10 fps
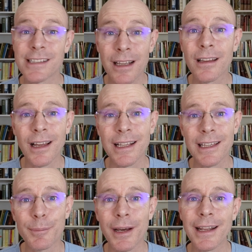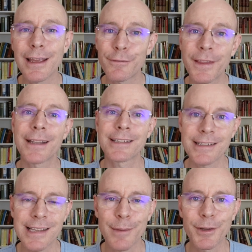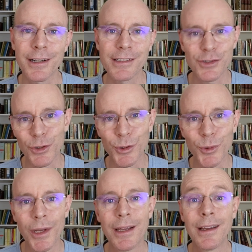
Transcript: It's unlikely, but if that does happen and it's you,